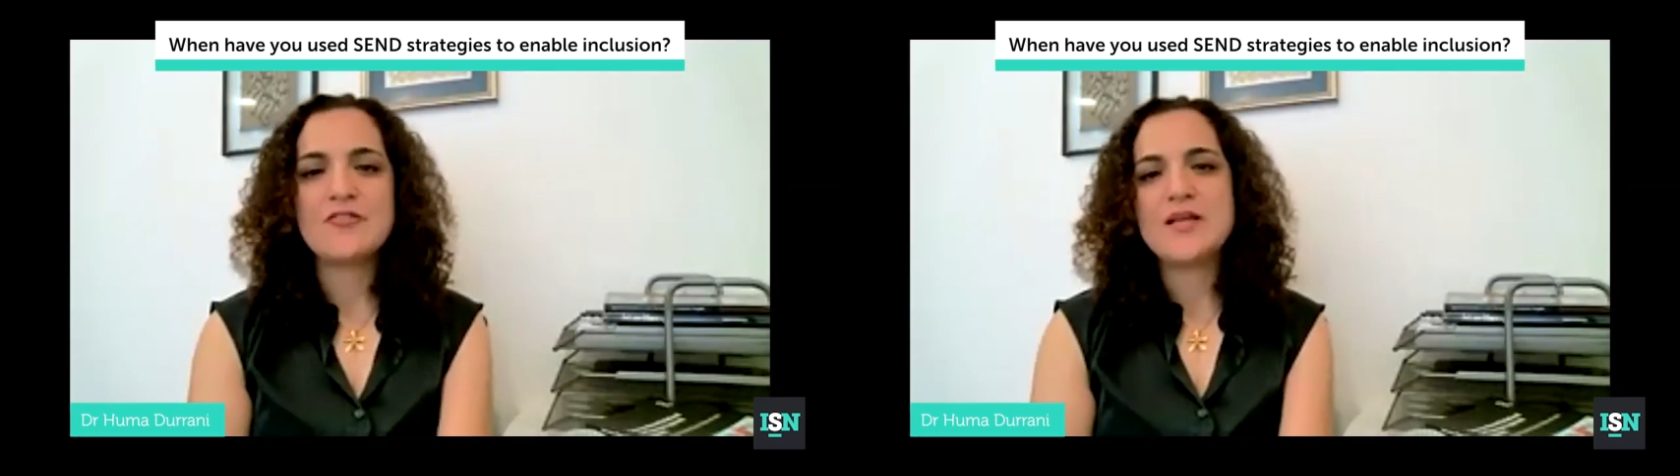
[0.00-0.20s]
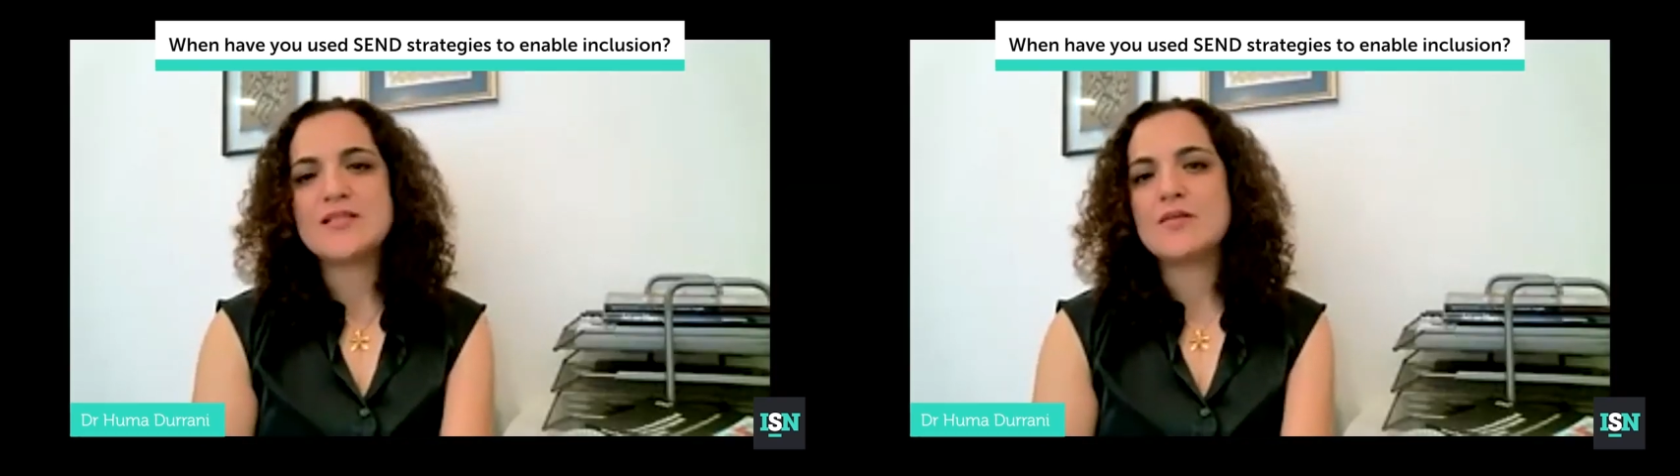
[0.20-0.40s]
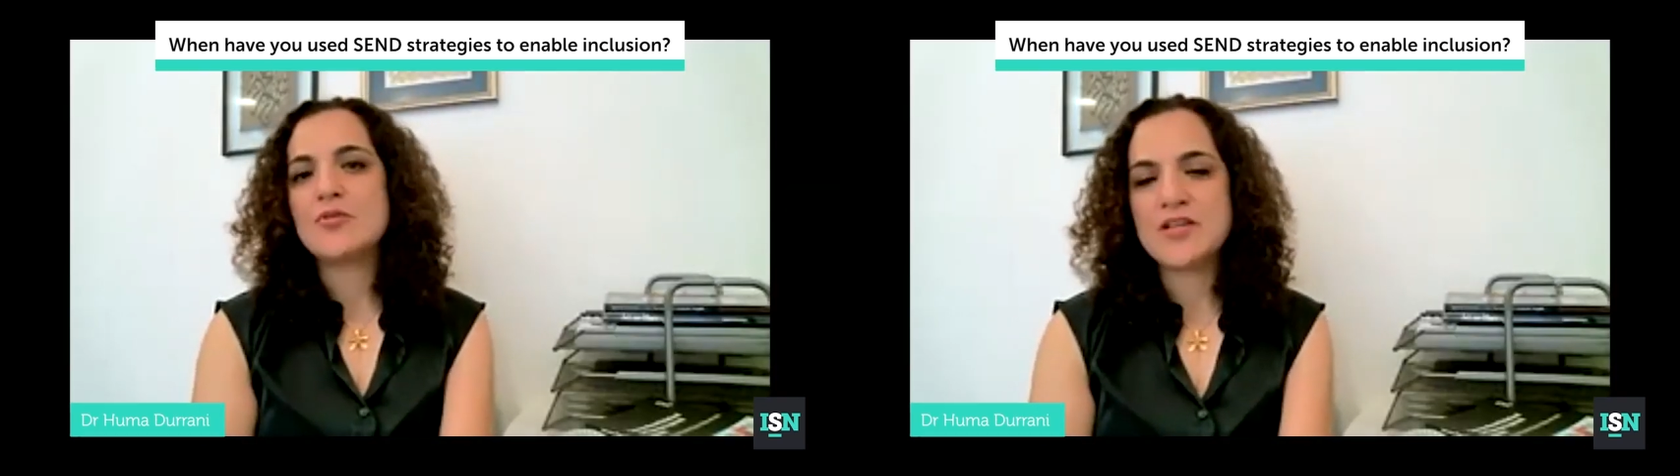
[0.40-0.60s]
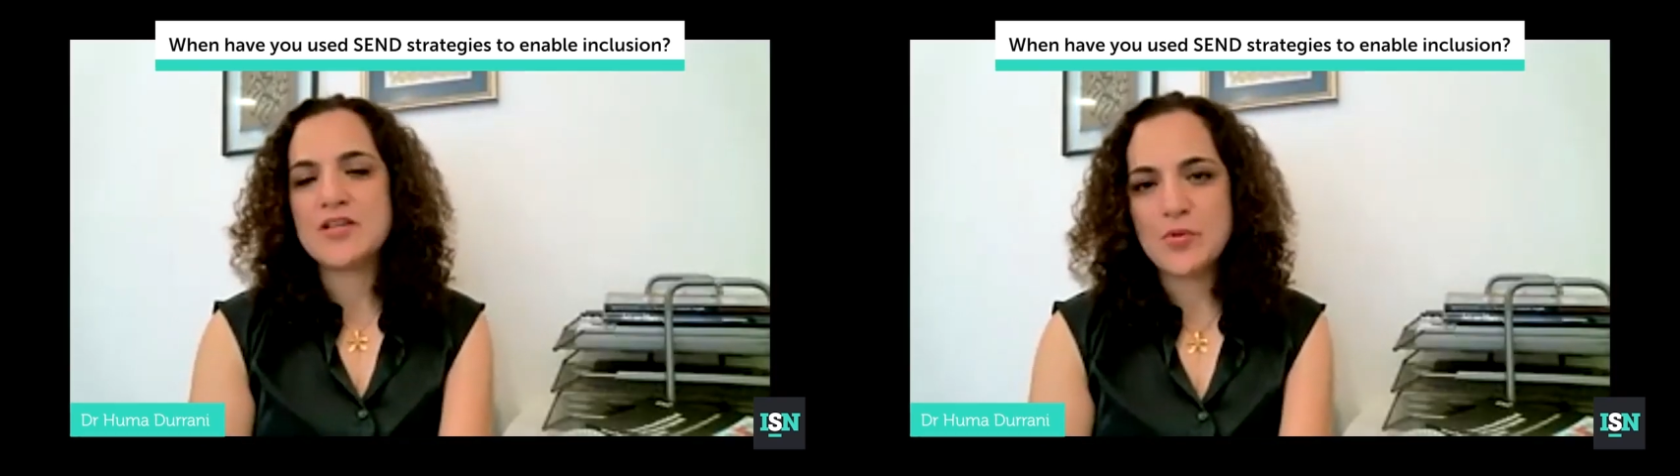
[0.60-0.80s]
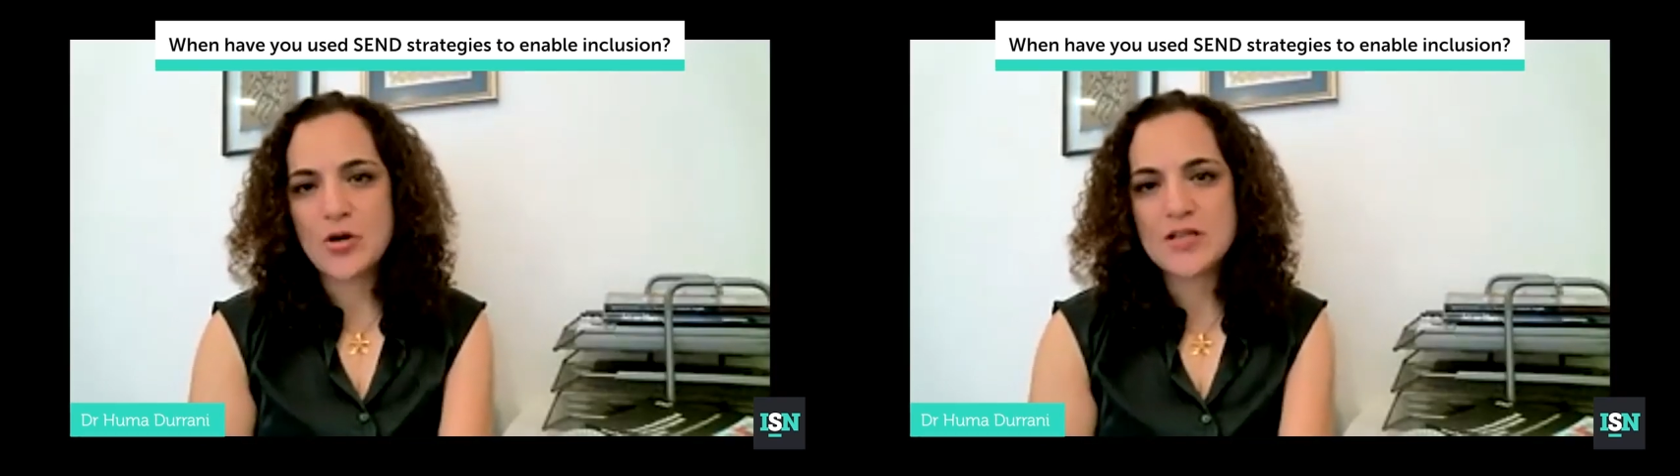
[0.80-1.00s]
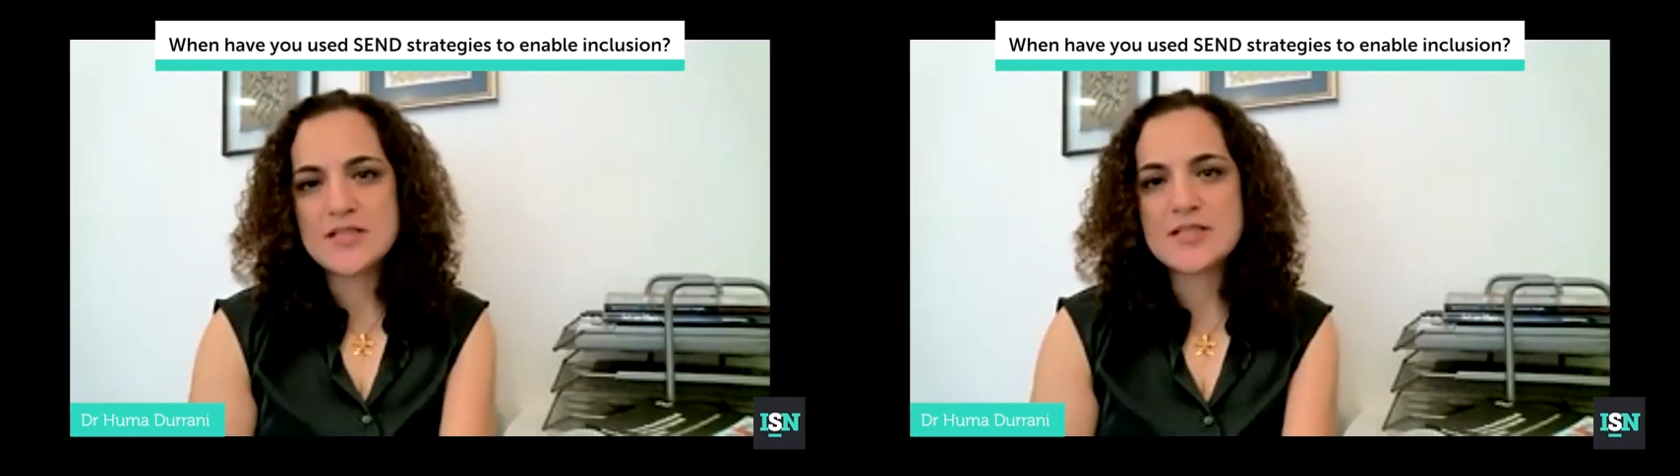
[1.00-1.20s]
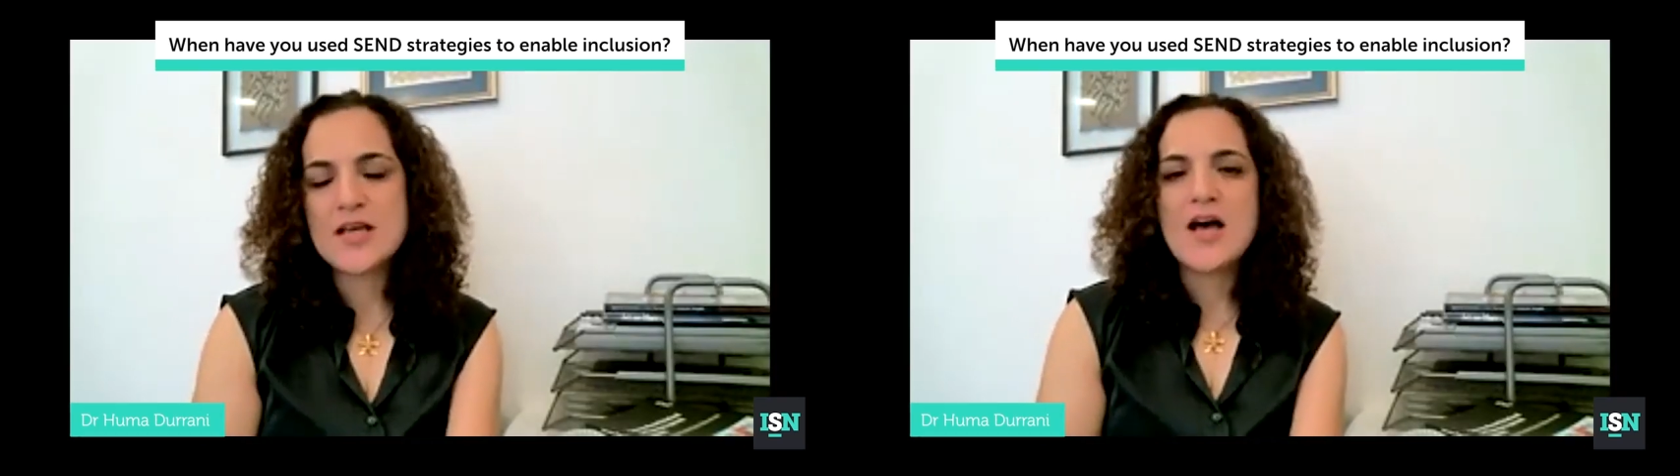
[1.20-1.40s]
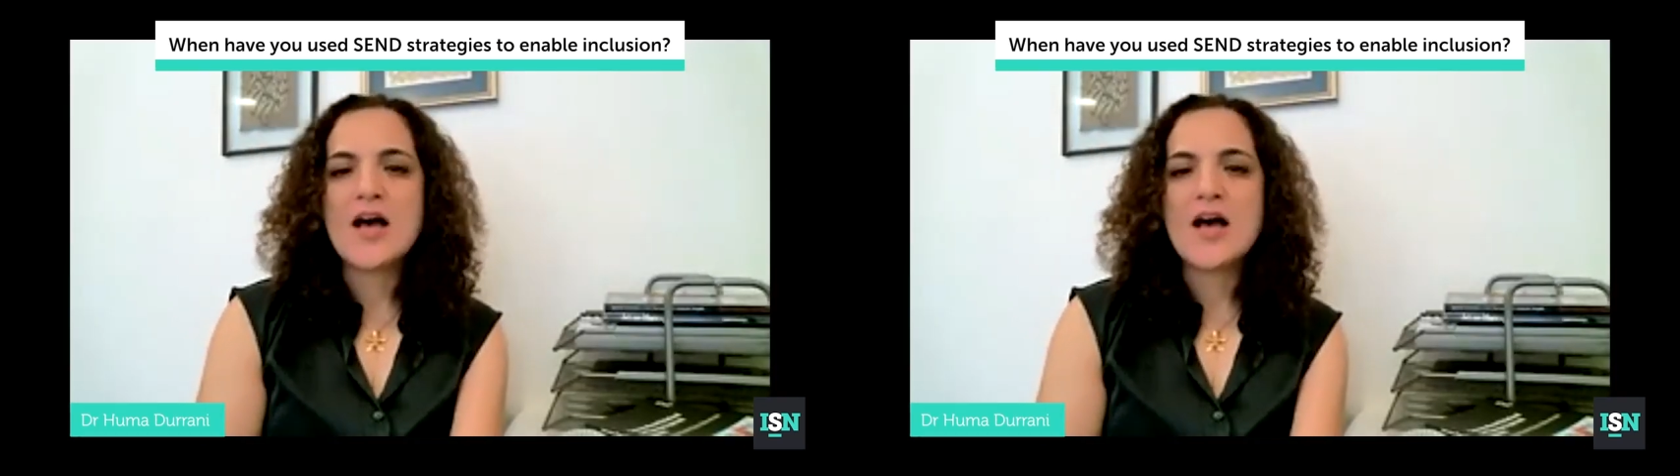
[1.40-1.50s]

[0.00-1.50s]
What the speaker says: have made some great points,